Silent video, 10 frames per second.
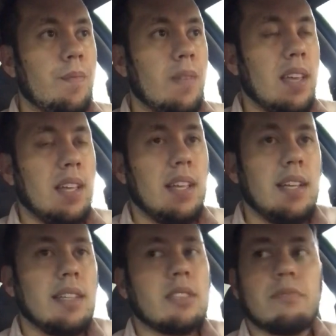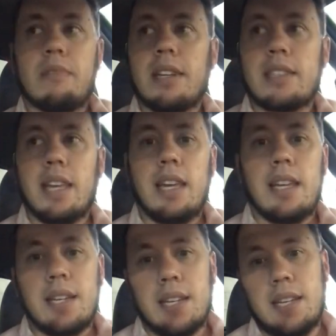it is
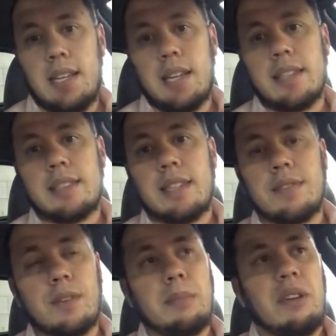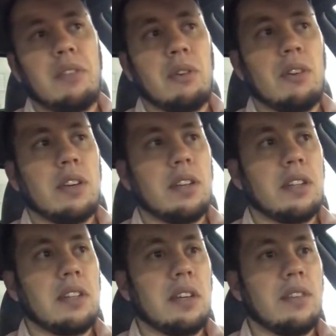risky in a sense for Melvin Gordon
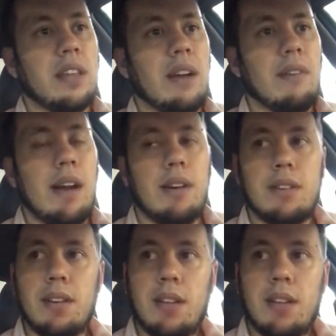to go that route.